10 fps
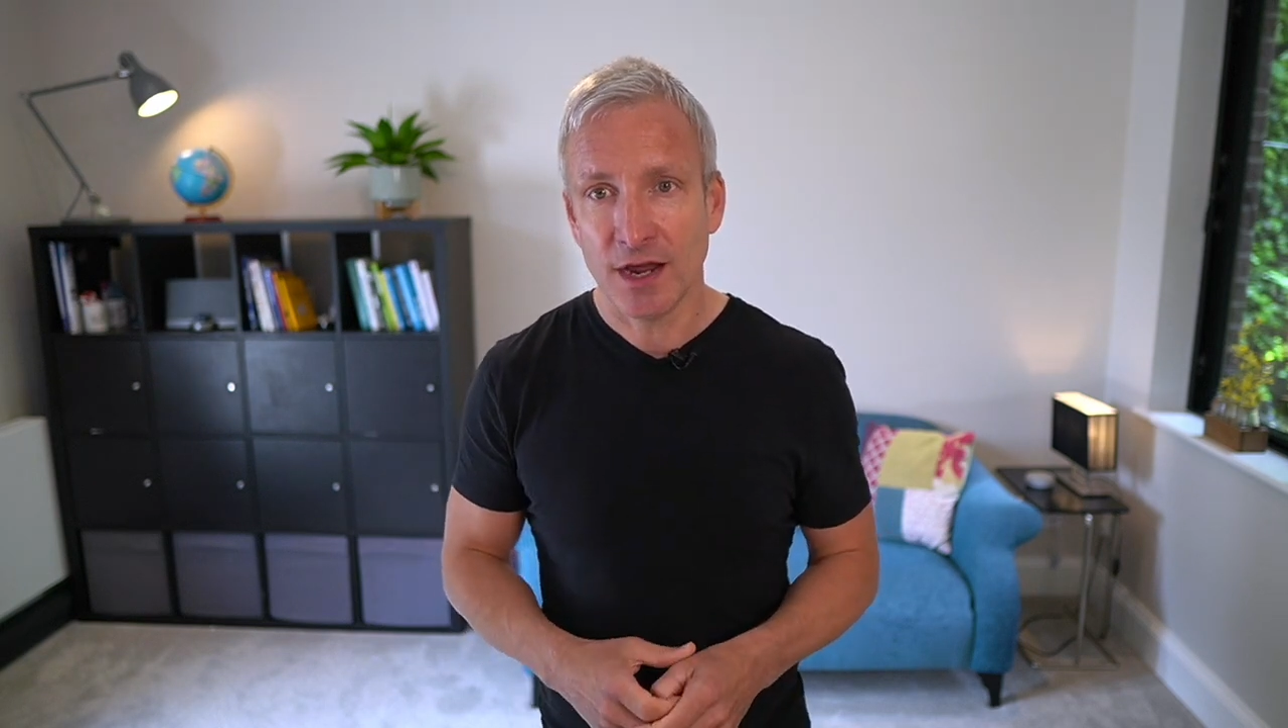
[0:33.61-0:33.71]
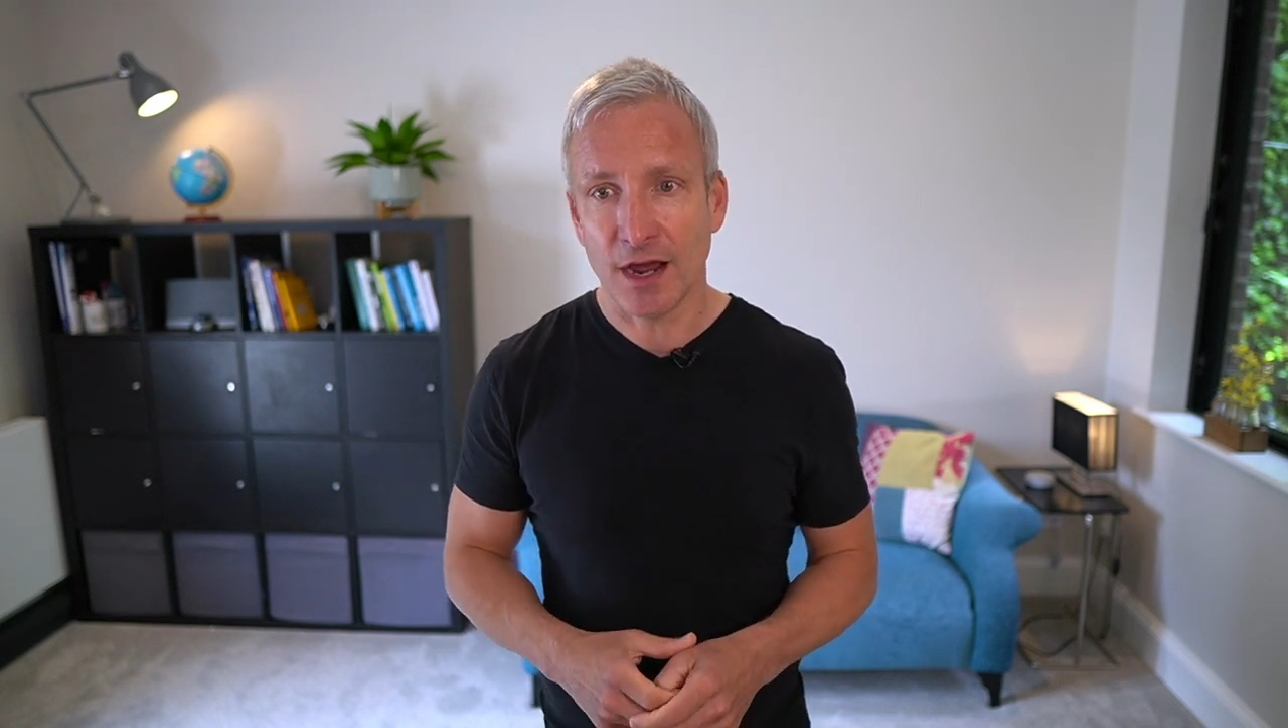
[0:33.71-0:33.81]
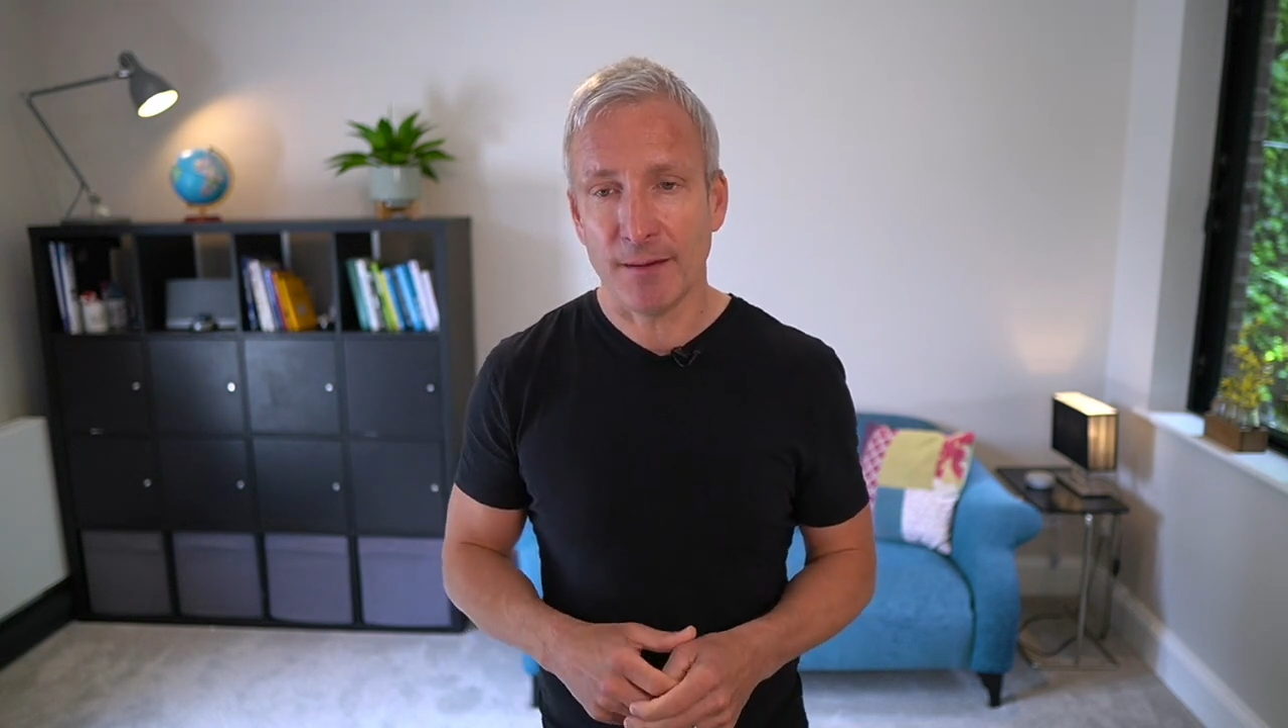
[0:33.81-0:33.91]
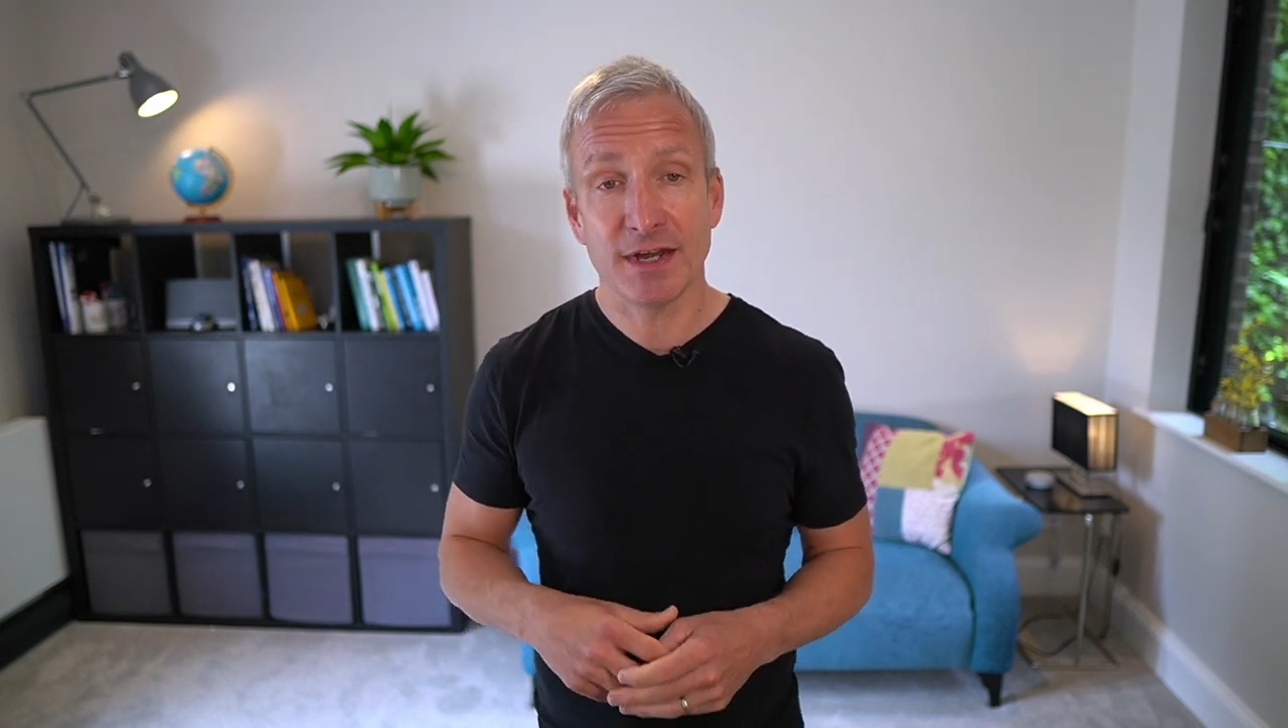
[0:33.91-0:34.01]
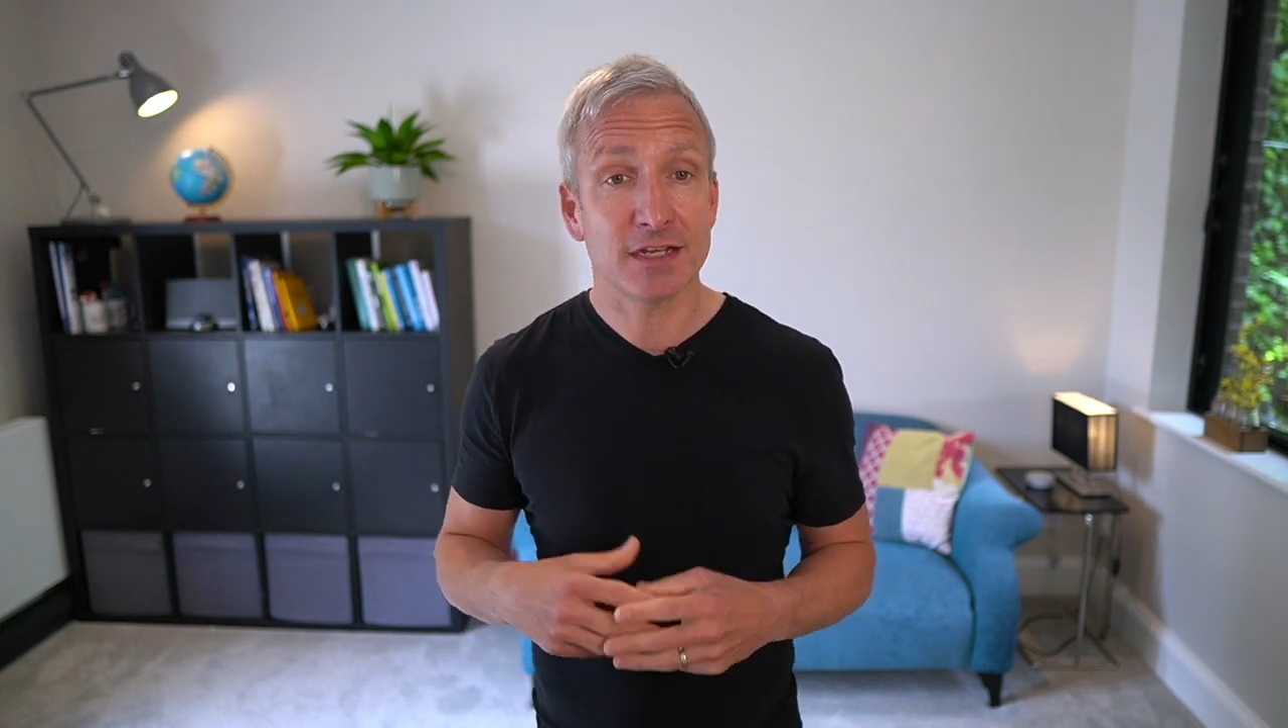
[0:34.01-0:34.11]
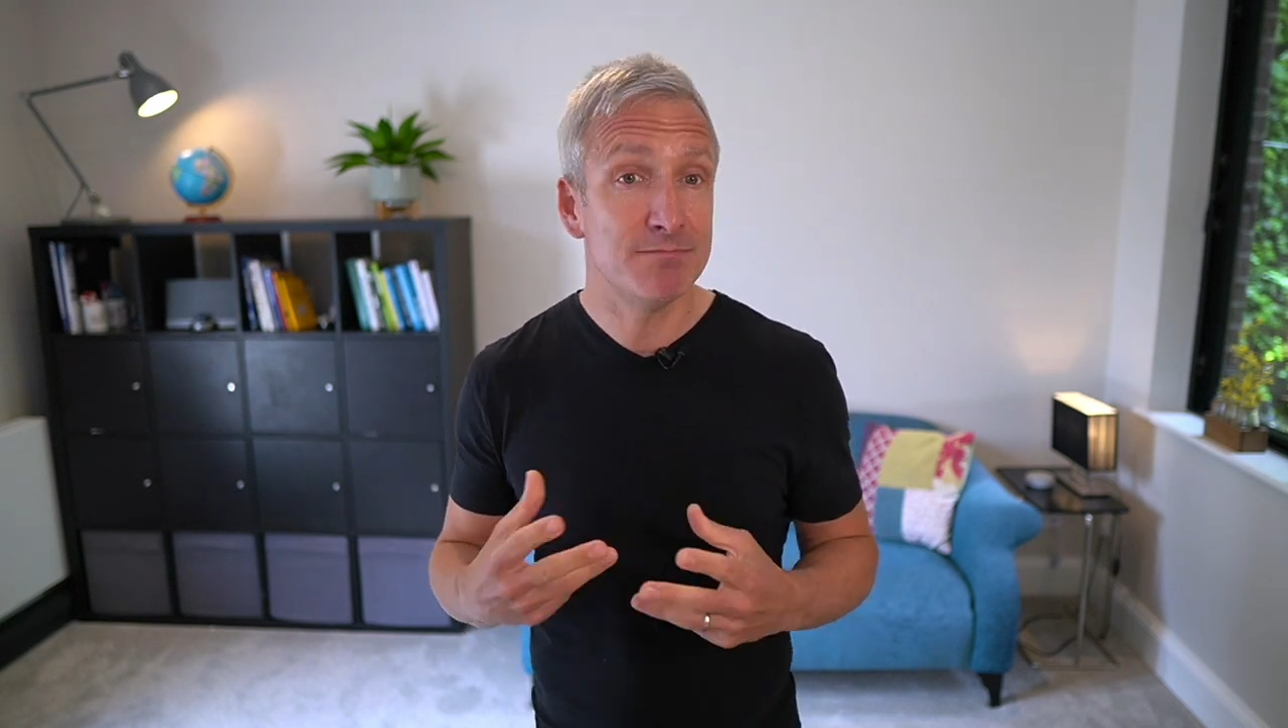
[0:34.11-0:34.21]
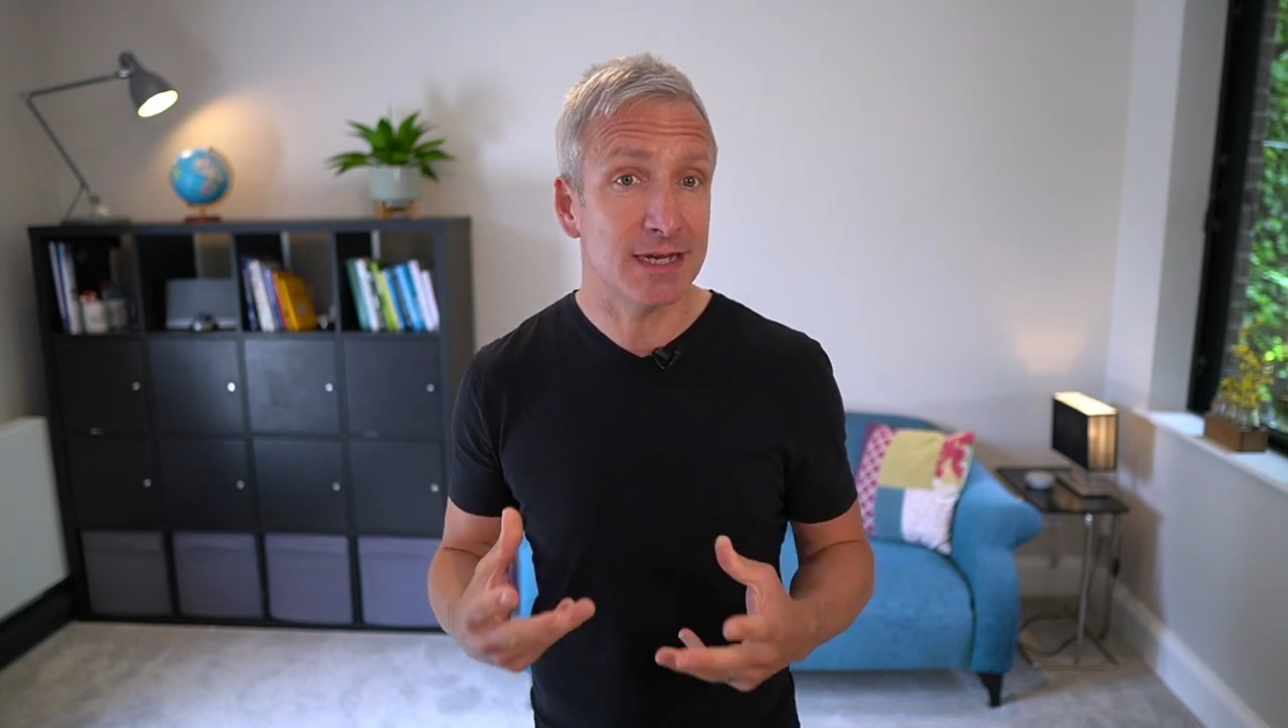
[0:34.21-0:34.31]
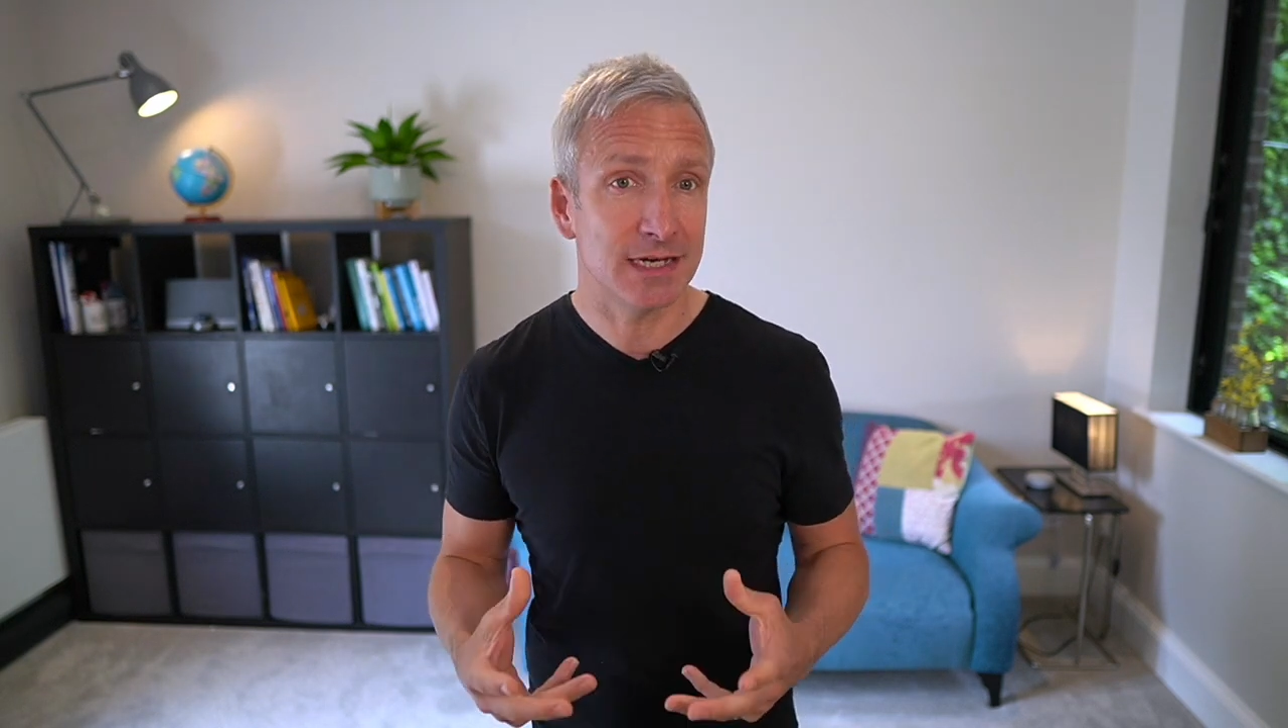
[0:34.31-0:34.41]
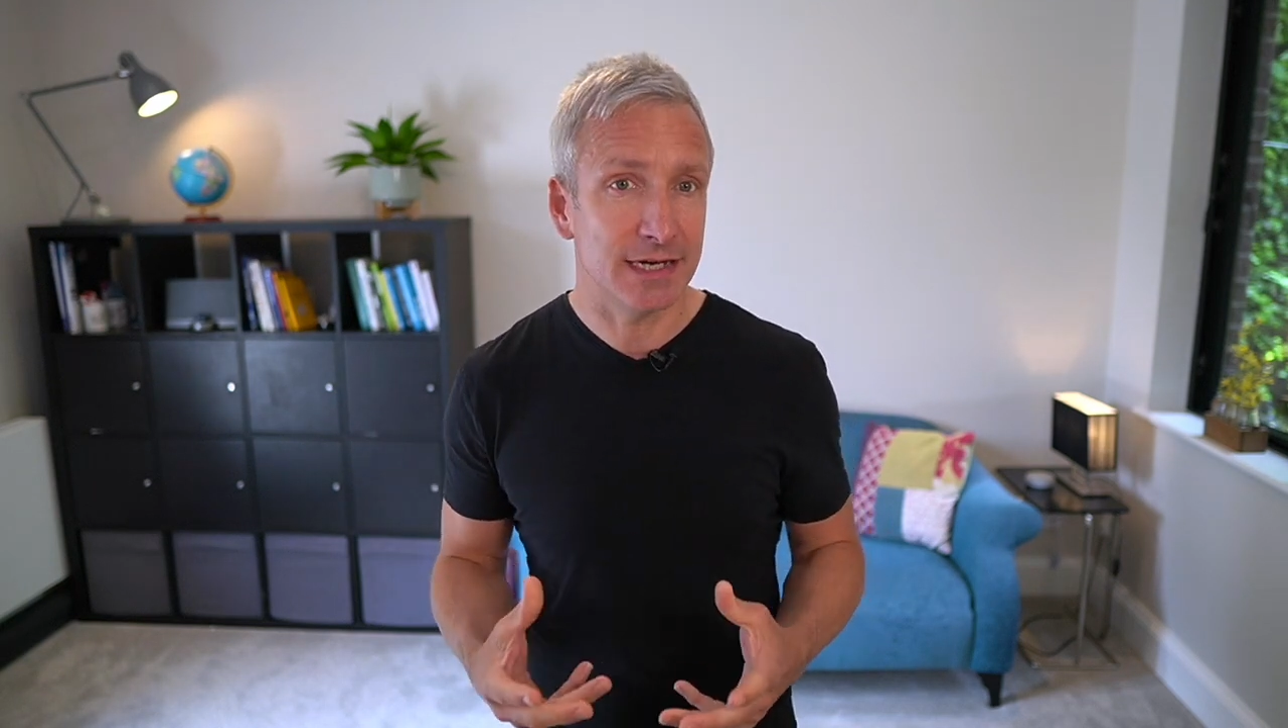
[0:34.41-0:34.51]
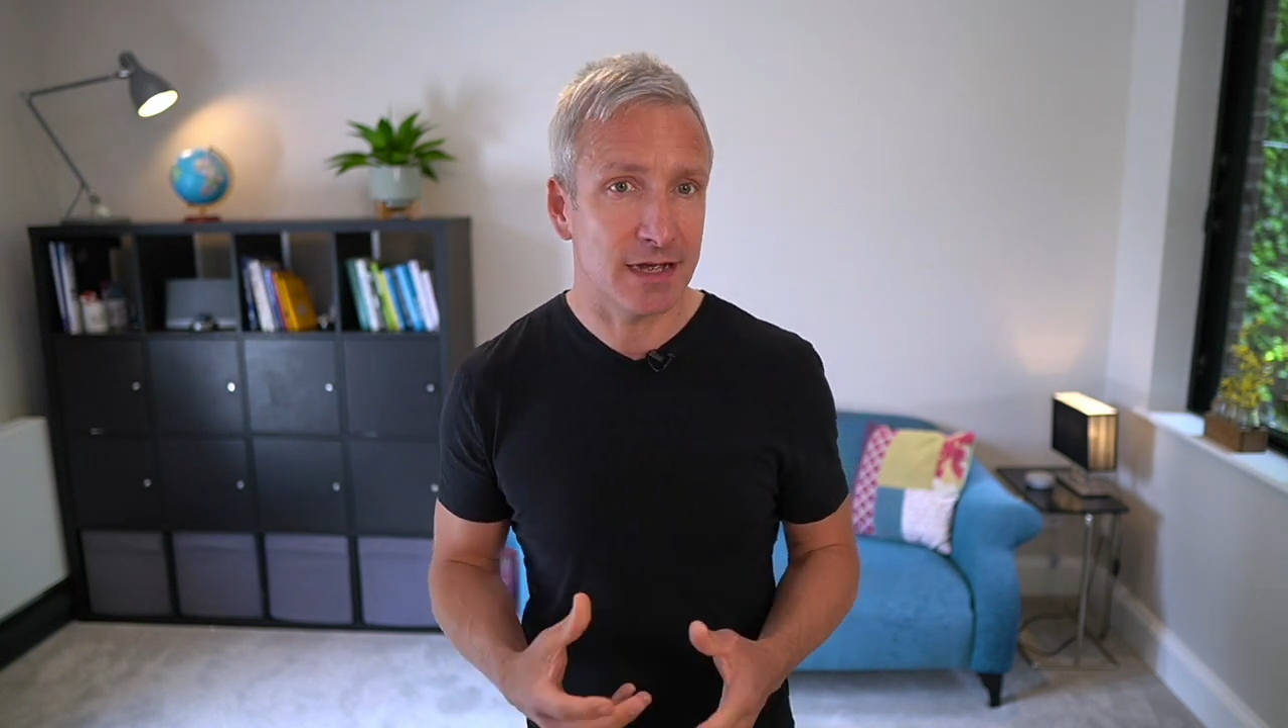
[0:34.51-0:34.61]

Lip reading: and doesn't mislead